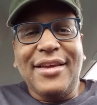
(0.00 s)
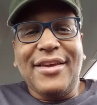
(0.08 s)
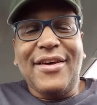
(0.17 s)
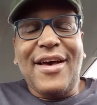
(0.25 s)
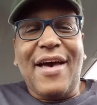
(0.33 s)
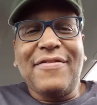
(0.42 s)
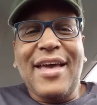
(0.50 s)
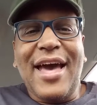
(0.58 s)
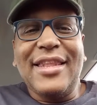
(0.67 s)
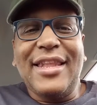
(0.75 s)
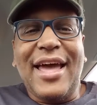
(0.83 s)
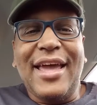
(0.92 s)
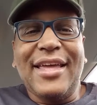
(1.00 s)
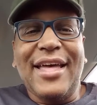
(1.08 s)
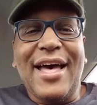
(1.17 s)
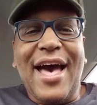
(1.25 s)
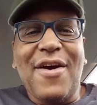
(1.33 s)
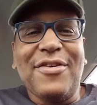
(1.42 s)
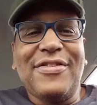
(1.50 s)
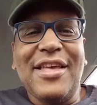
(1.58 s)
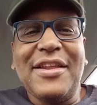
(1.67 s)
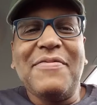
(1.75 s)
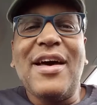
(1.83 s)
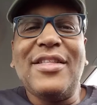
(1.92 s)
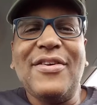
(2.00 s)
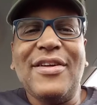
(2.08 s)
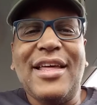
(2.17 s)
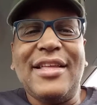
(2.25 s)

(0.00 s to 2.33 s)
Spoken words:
I've got like, I was thinking about doing